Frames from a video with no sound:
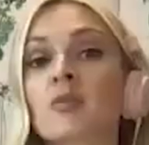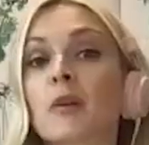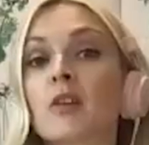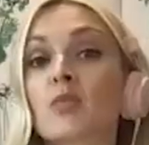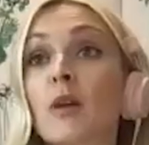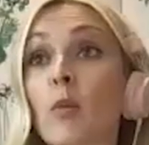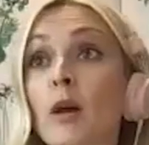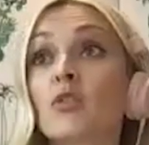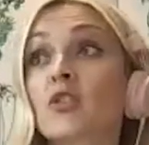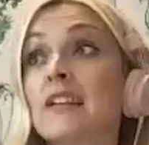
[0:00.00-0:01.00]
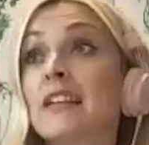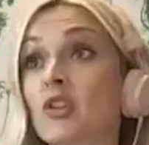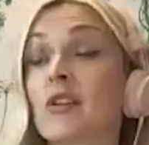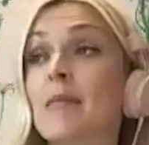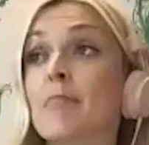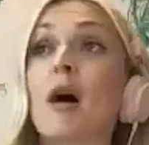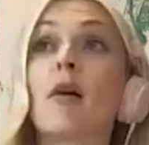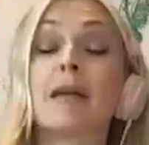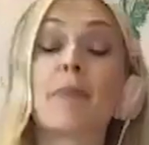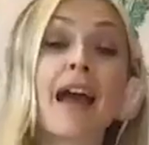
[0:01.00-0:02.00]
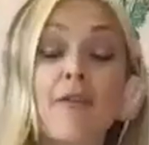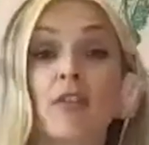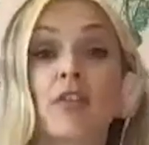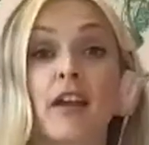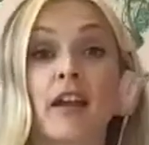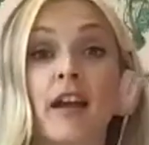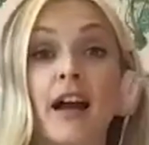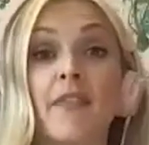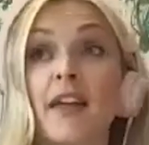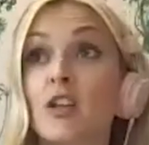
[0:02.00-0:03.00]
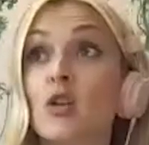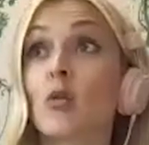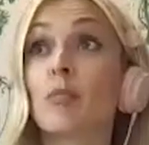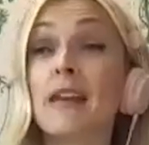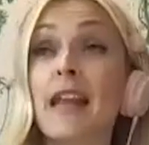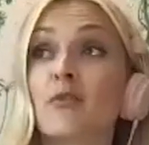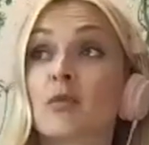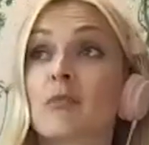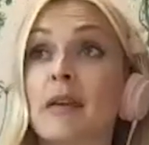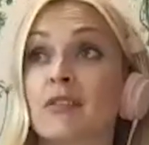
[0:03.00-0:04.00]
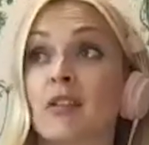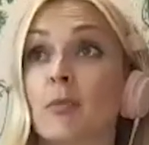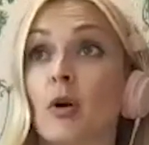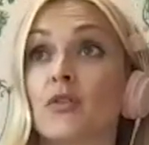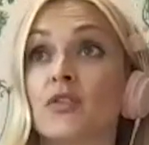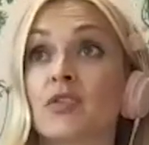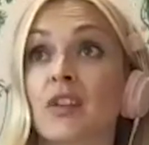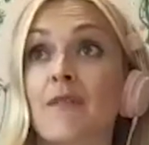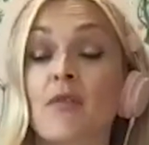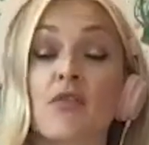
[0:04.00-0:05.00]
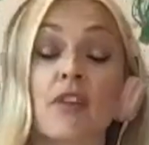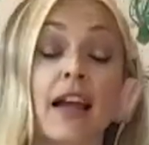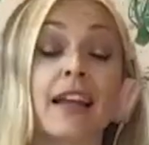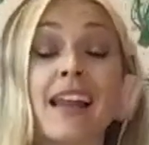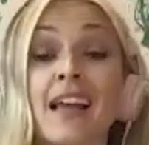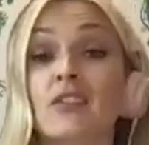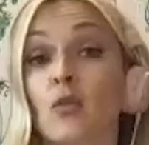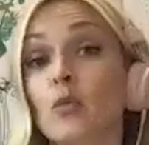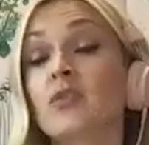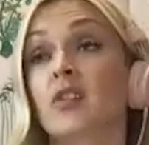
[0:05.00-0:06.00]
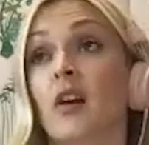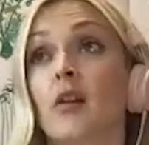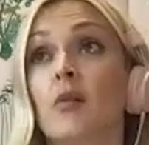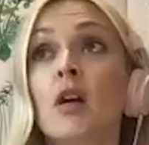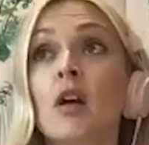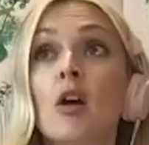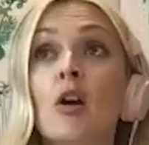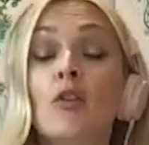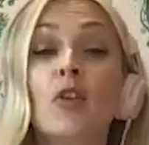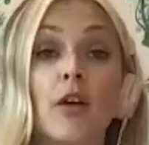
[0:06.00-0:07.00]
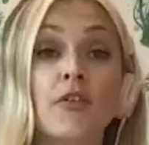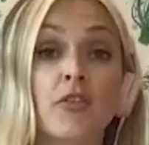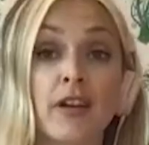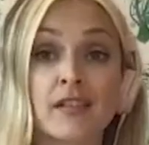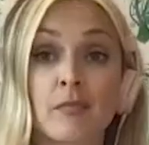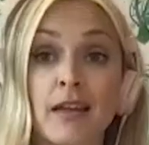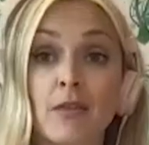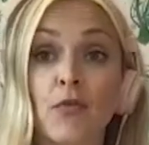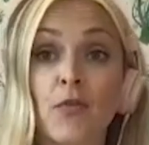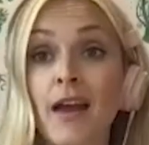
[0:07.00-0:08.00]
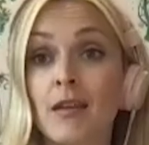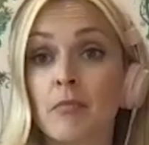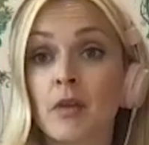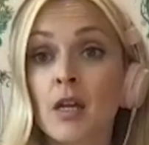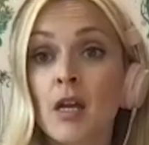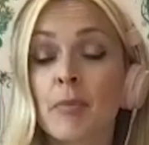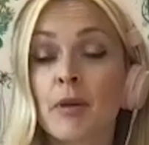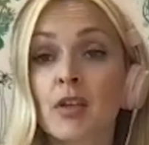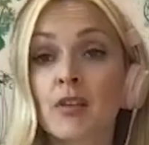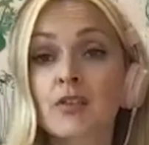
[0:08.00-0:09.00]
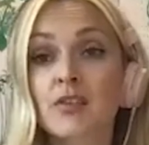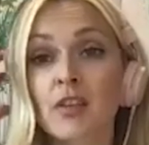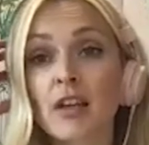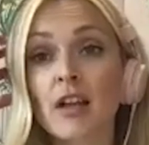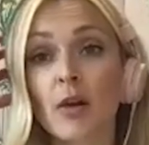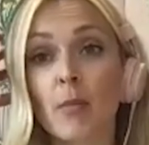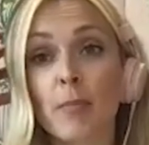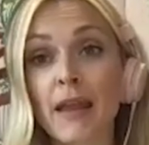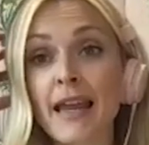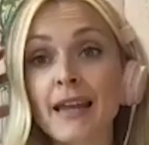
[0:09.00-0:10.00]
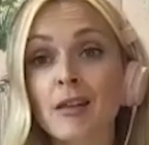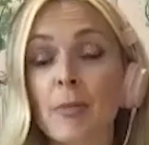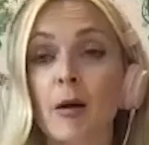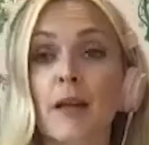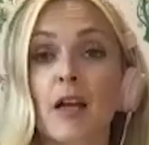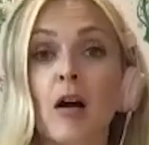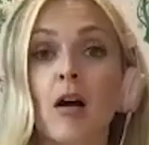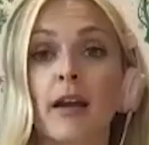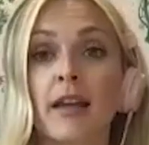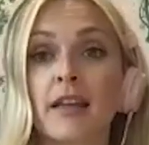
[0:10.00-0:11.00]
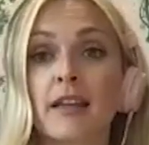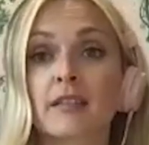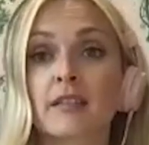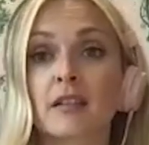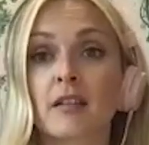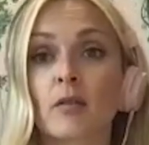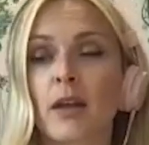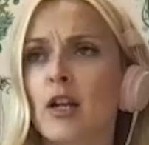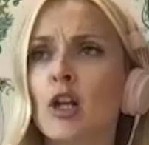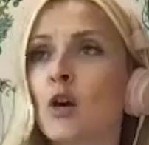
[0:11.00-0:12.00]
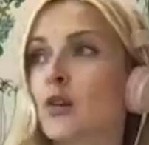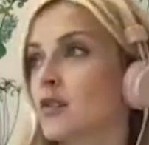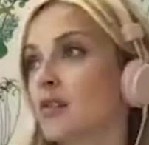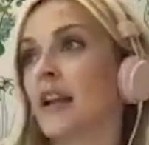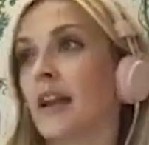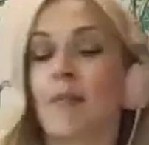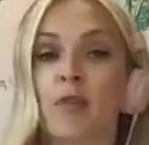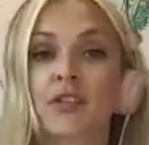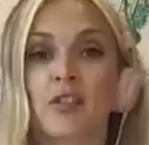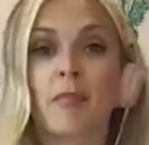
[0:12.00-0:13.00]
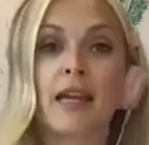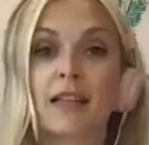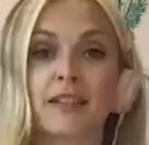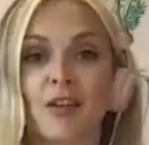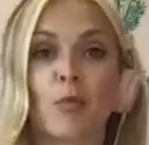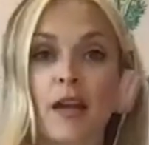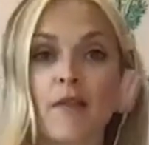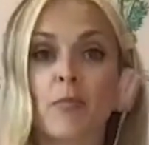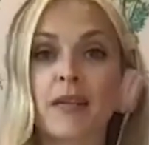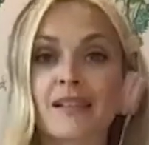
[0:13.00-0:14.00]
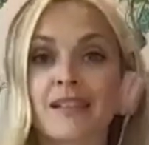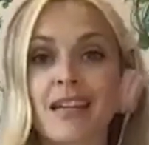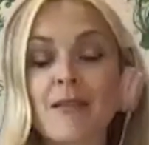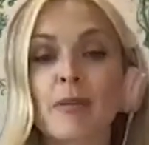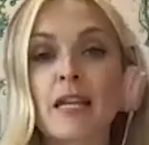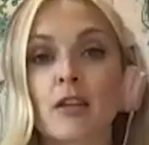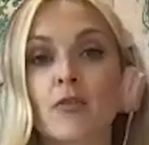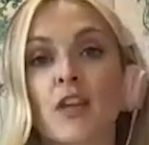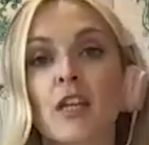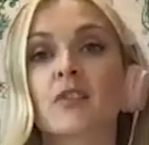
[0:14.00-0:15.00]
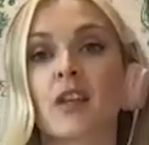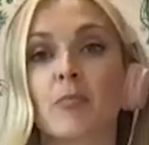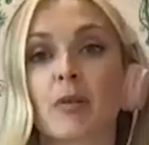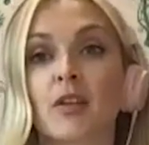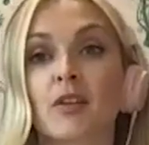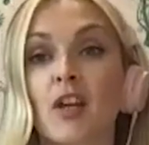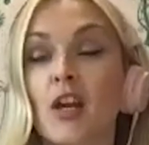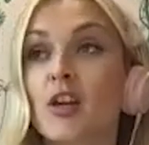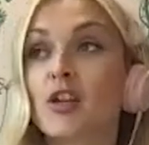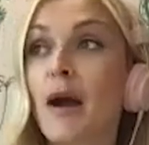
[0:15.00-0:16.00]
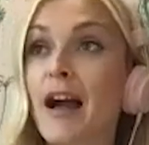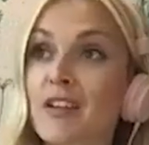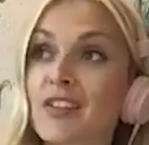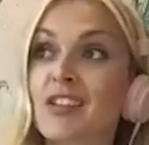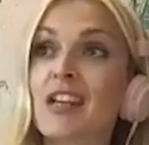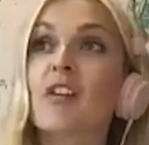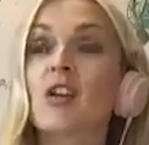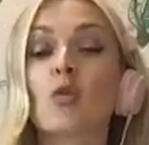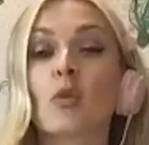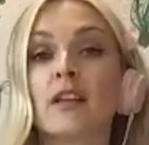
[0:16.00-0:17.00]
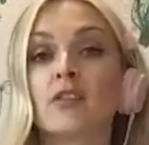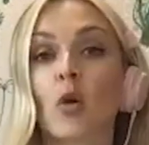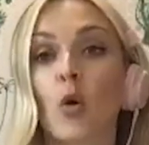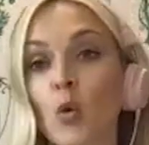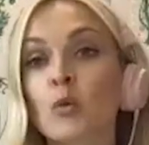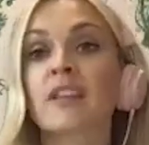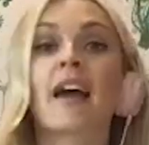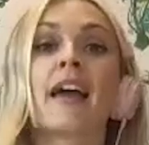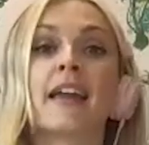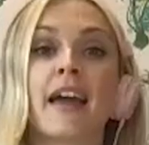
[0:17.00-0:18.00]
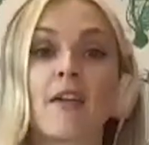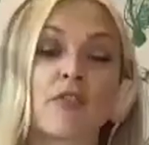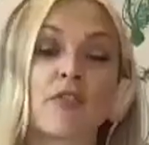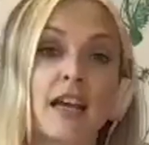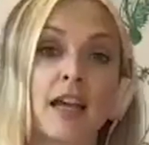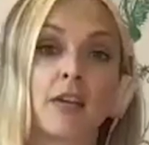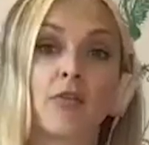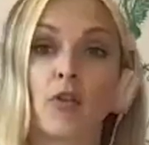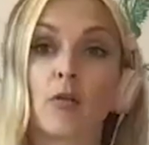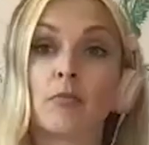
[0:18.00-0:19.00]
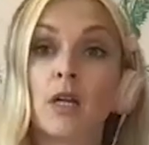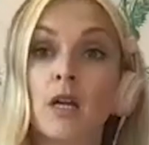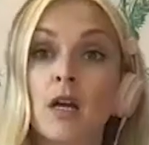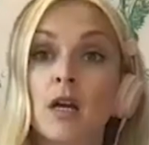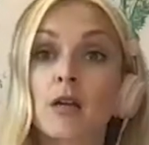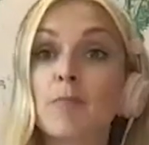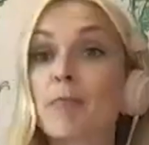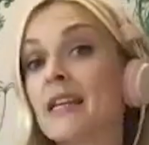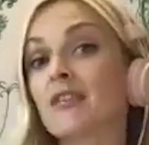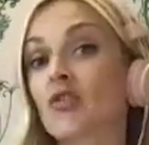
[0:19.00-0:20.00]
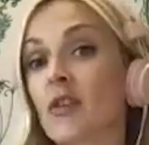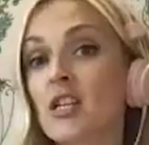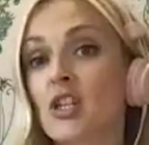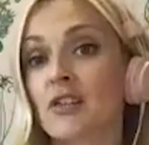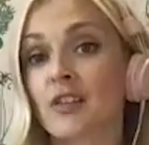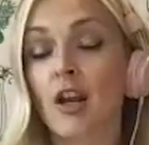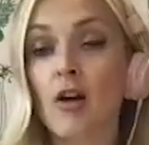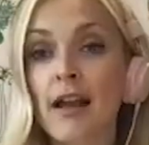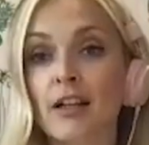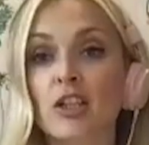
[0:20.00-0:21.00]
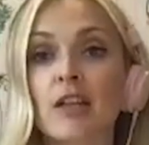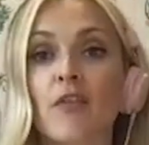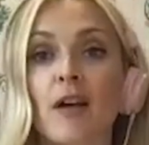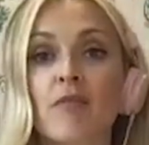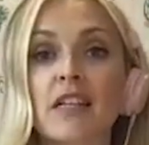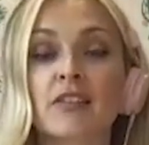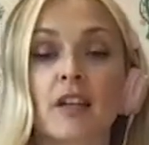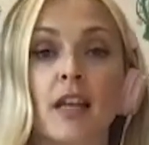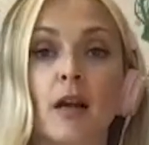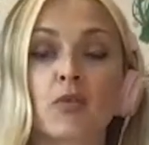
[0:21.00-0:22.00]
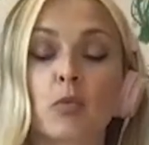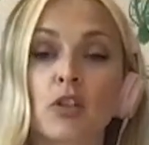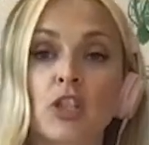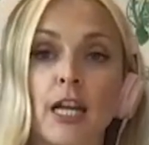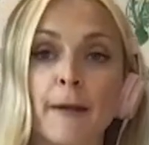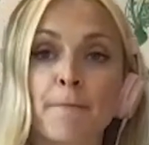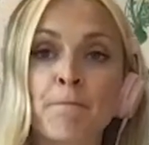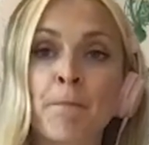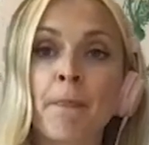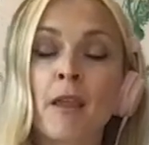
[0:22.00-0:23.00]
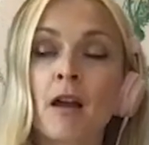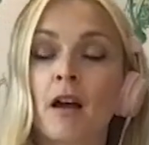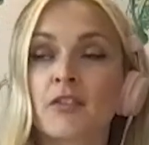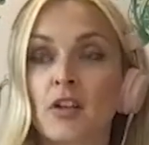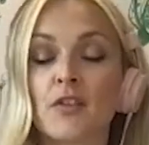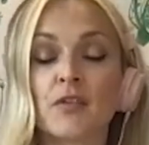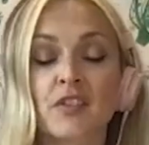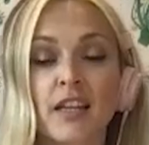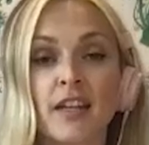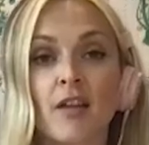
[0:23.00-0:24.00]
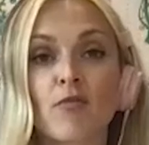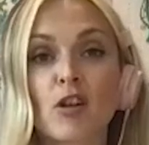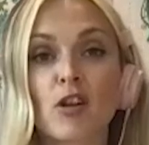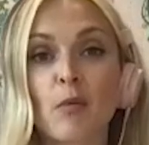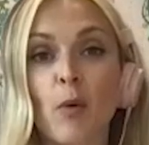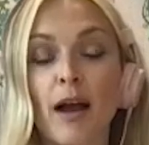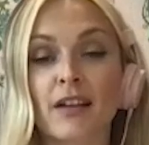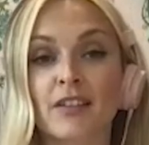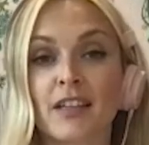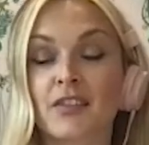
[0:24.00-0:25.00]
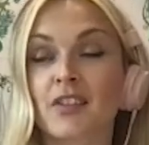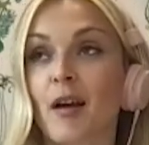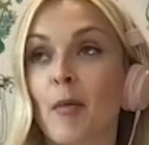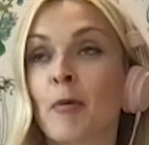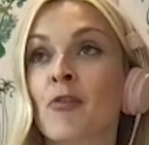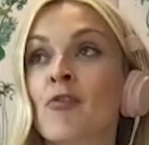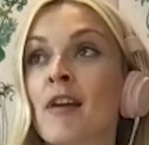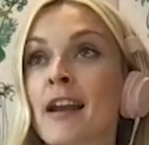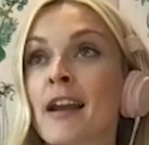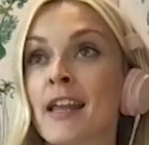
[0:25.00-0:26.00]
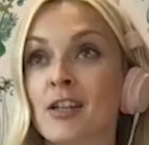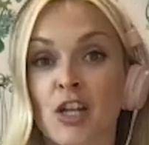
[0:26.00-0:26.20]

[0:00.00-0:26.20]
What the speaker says: because we will just literally imbibe everything, and then you're left with a mixing pot, as you say, of everything. And let's also not underestimate fame, because you know being in the public eye is. It looks glamorous and amazing and whatever, but it's deeply confusing because you have exterior noise all day, every day from complete strangers. And I actually found recently, I was watching, I don't know if you've seen it, Ruby Wax's brilliant